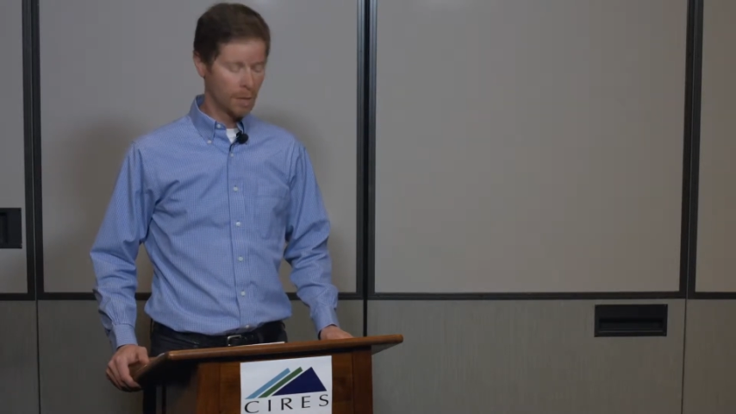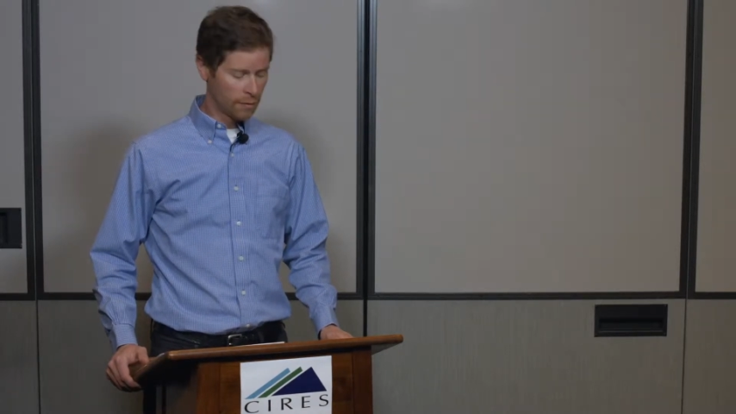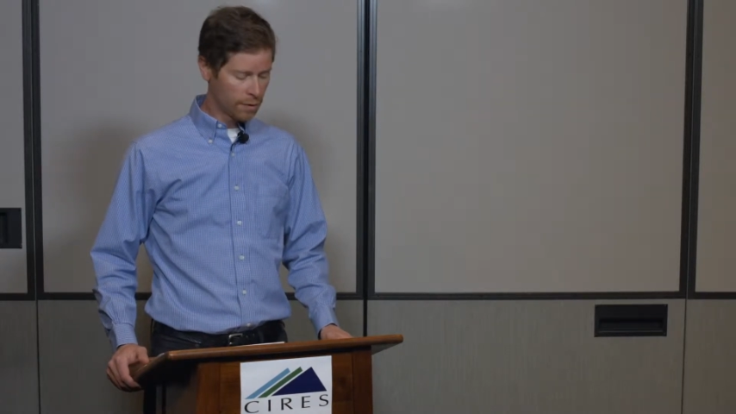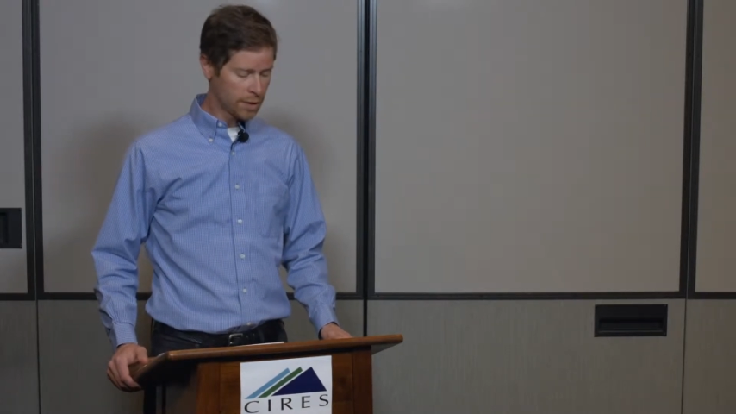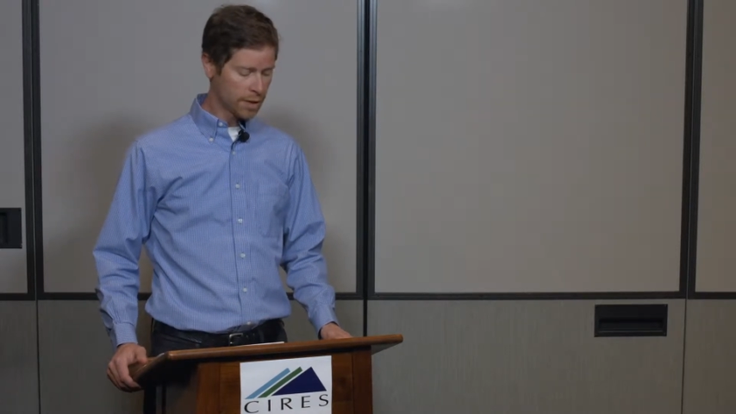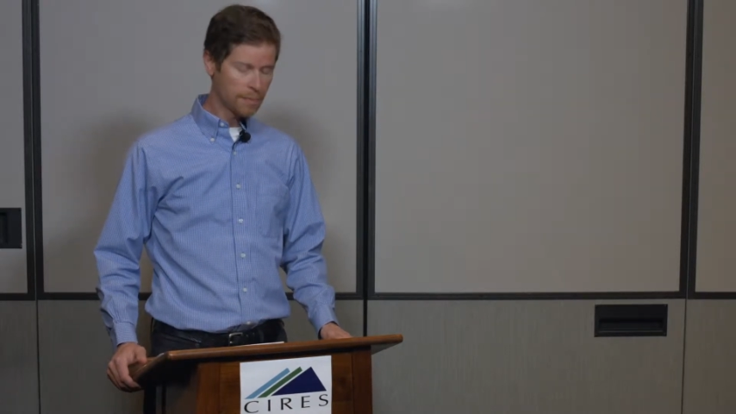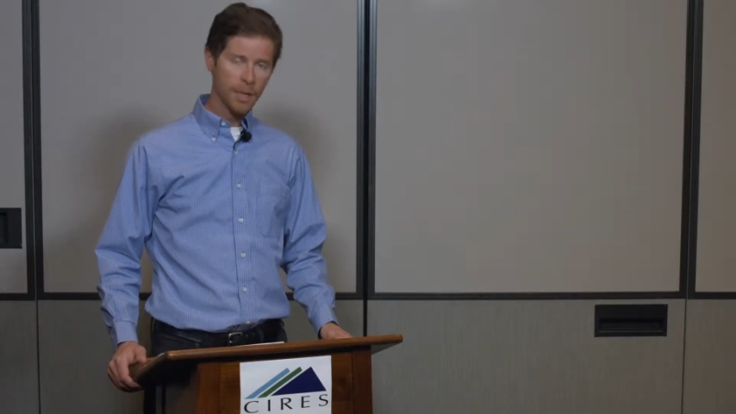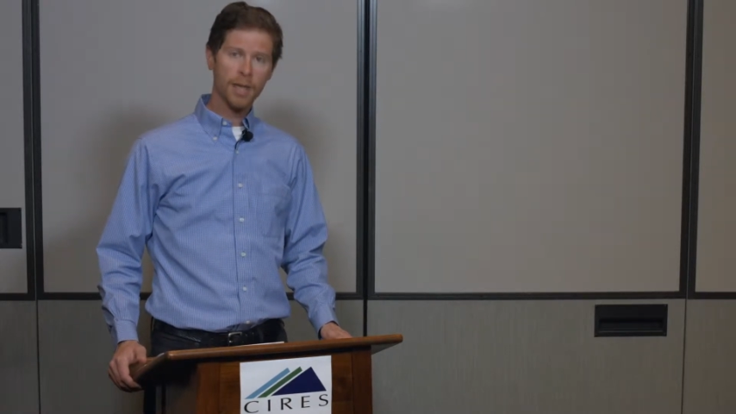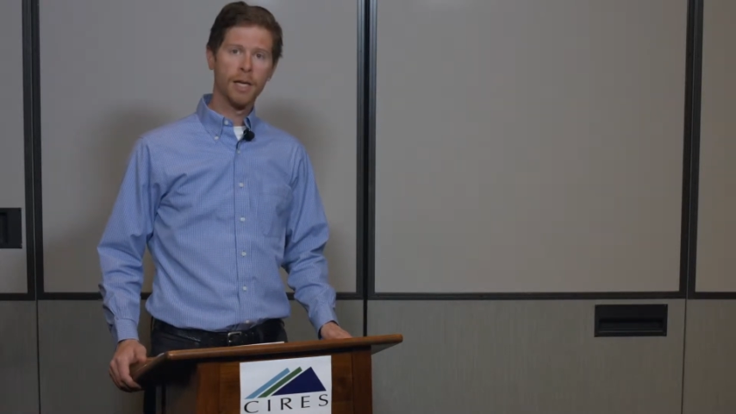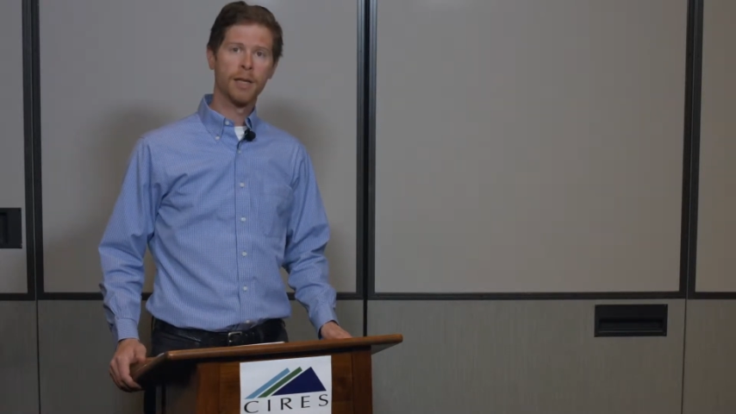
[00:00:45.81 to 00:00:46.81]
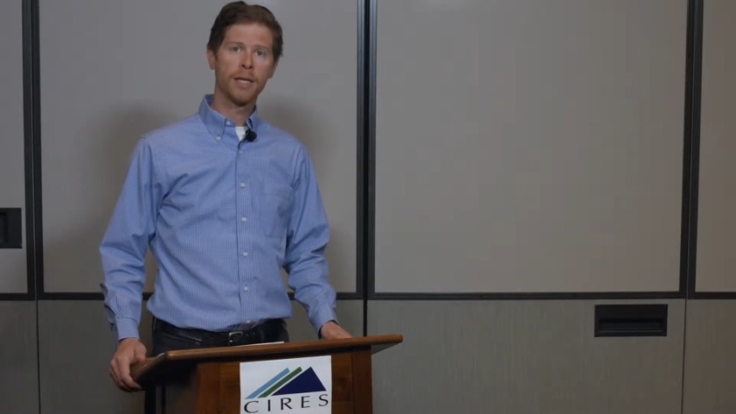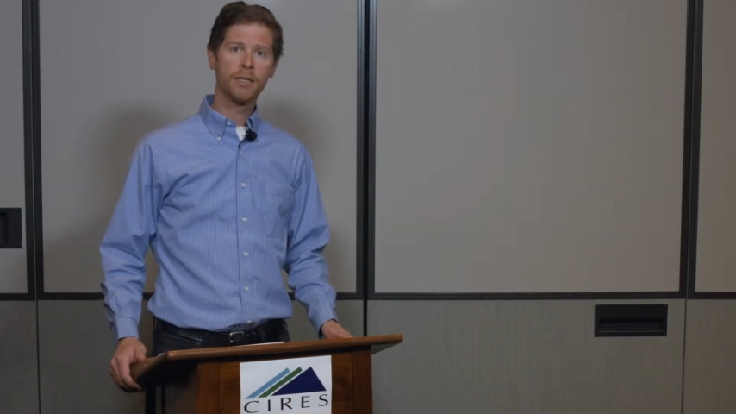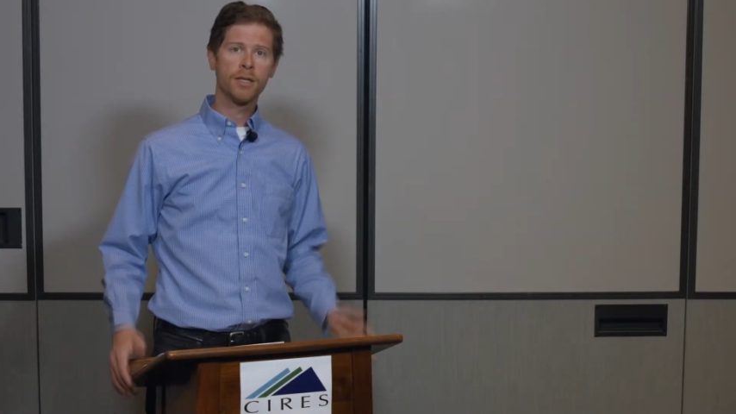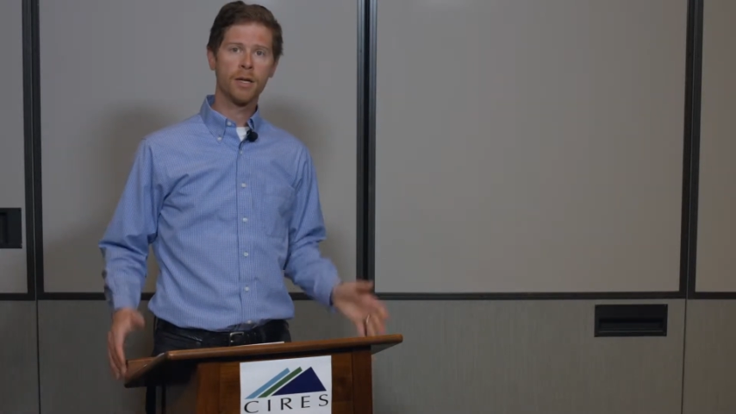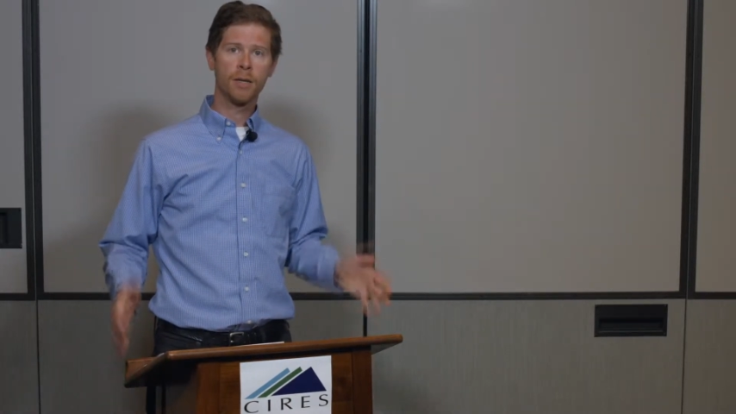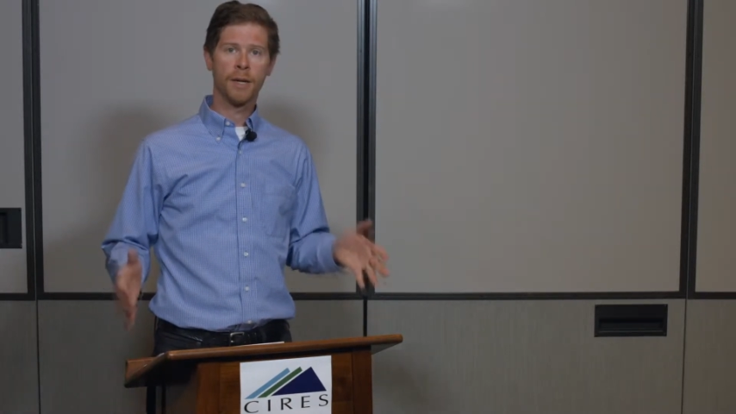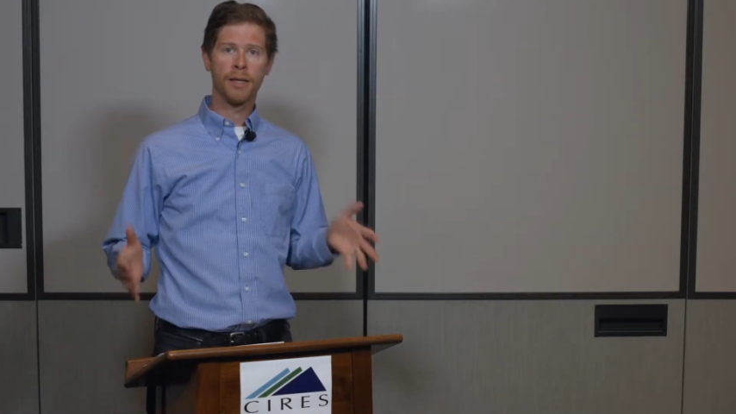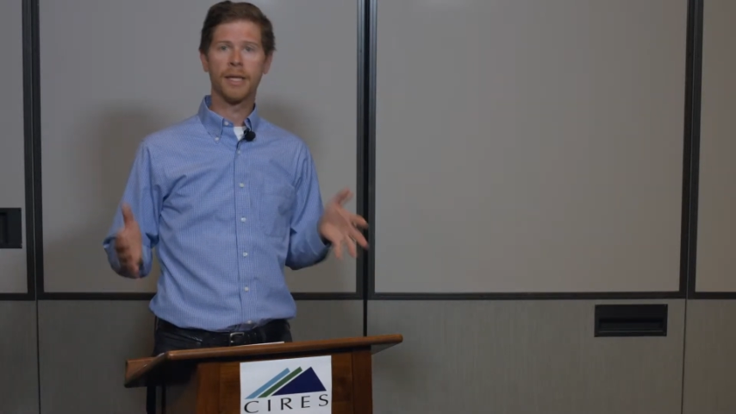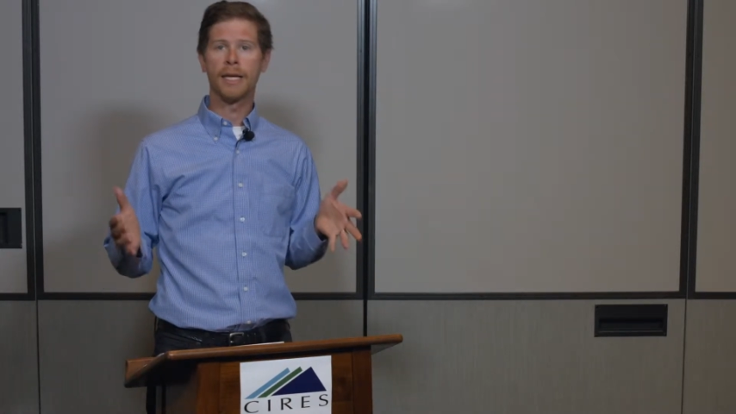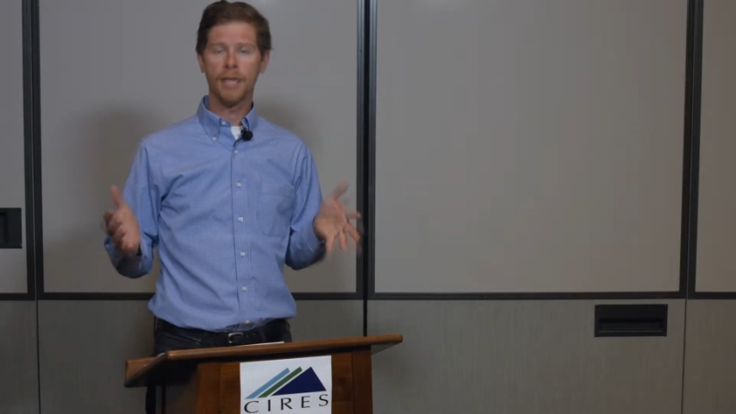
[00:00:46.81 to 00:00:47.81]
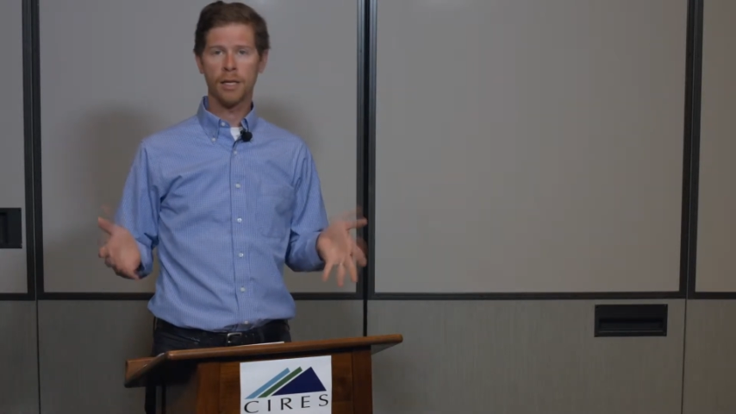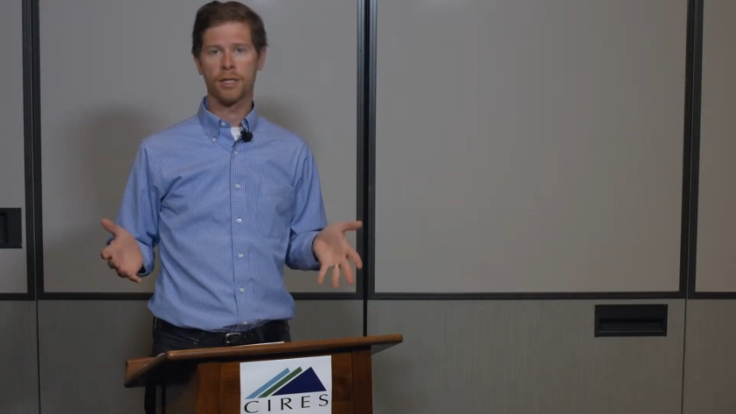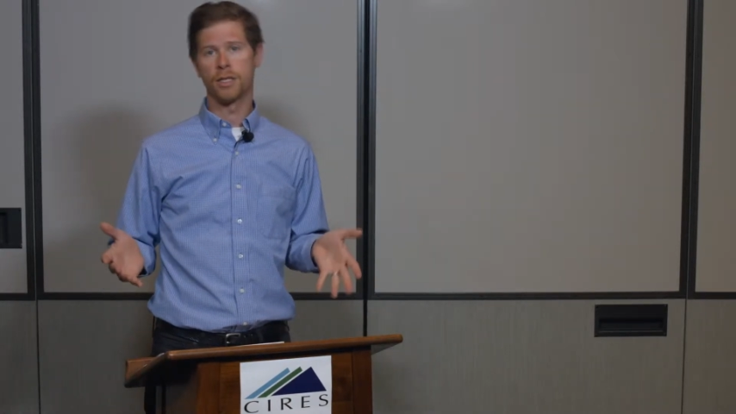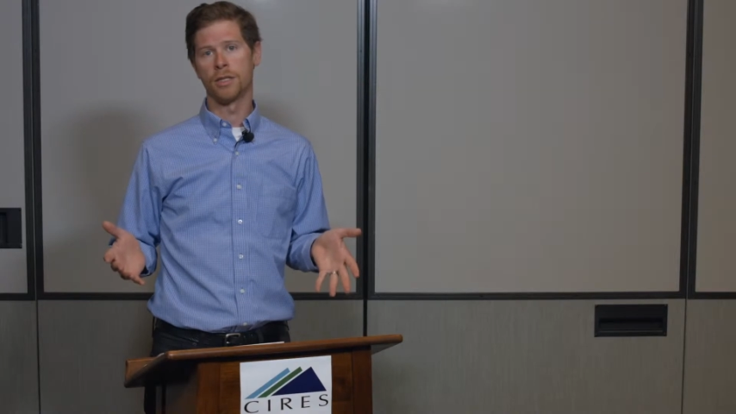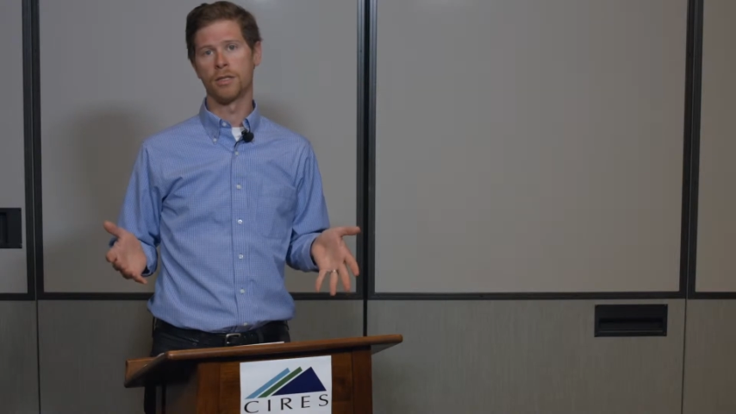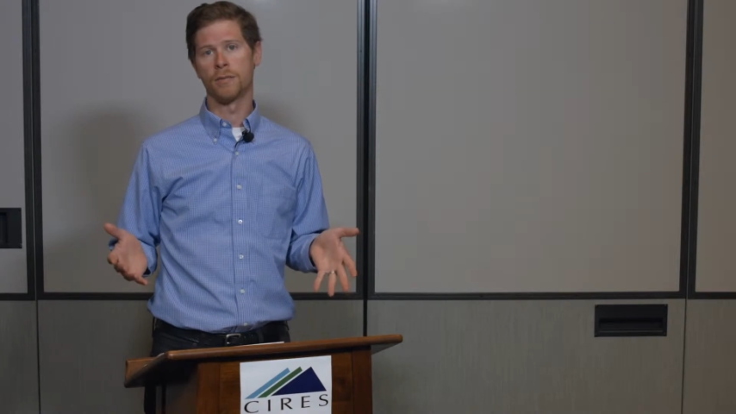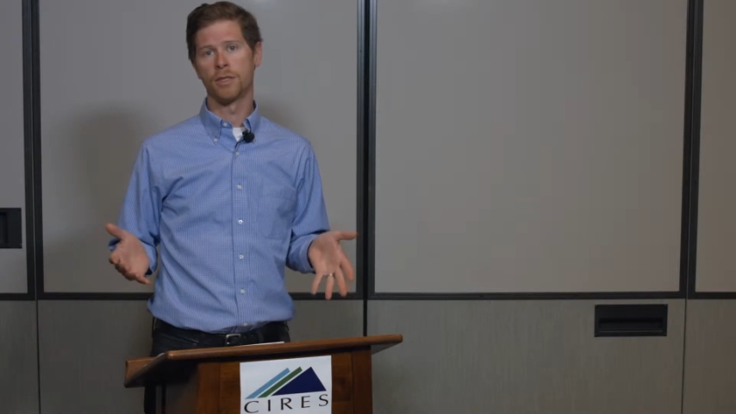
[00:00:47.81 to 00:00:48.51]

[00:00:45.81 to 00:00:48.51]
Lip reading: First up, let's talk about the English system.